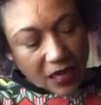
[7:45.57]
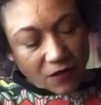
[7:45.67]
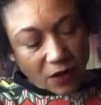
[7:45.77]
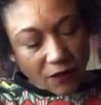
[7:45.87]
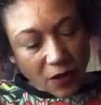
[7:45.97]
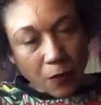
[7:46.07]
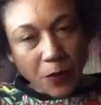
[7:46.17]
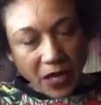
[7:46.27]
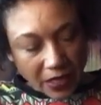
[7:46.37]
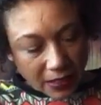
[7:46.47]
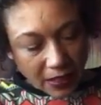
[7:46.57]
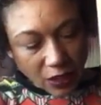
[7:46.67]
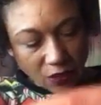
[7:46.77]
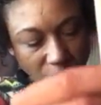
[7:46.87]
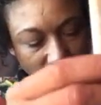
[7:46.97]
even if it appears
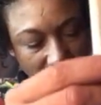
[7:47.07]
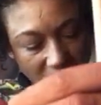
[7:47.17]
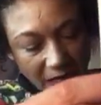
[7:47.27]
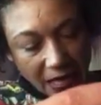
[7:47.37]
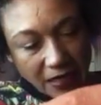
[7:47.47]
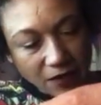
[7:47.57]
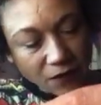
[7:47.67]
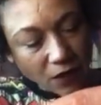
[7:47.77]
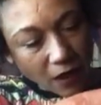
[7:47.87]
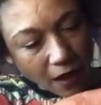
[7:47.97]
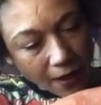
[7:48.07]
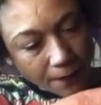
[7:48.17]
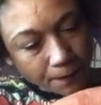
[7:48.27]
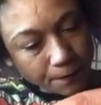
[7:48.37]
that you've reached the end of the line